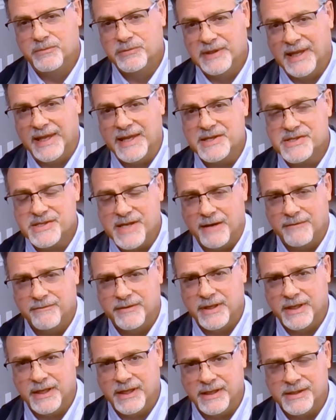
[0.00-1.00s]
late
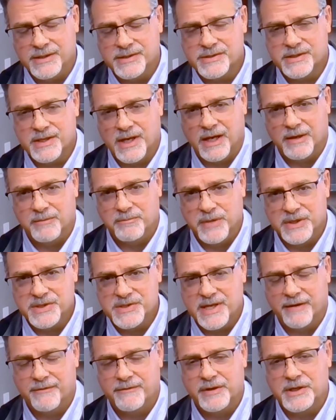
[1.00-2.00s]
70s, mid
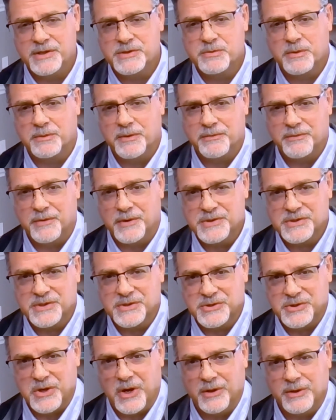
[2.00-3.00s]
70s when we first
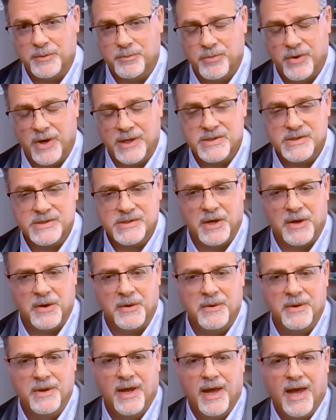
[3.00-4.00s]
installed the press.
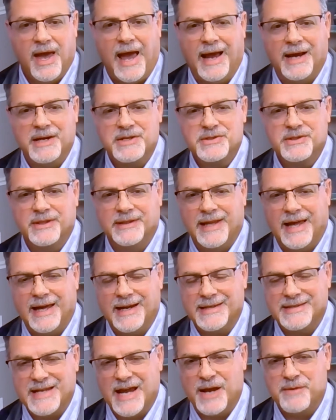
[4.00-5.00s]
So actually a lot
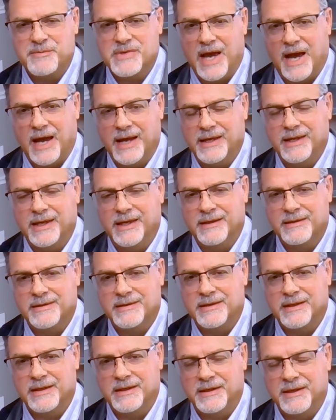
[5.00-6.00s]
of times I get
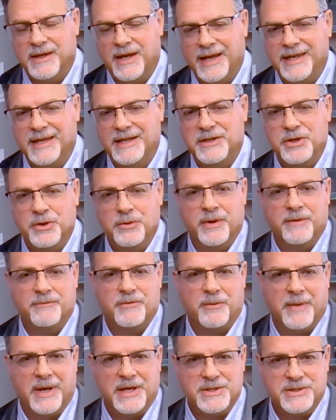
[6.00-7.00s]
new
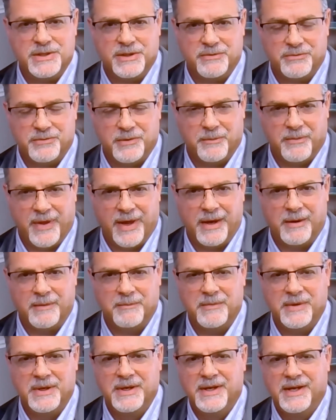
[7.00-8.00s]
information from
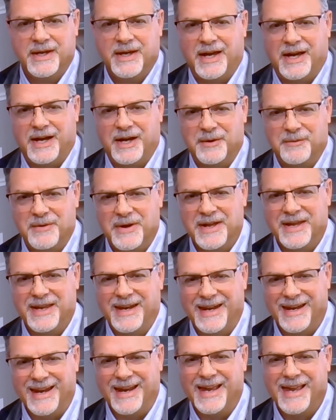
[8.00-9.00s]
them
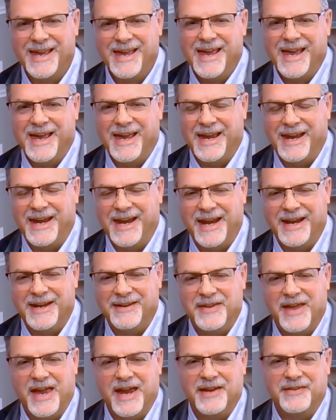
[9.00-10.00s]

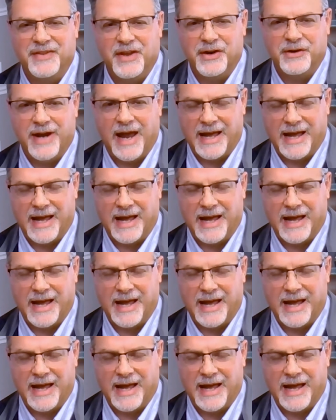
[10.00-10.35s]
and their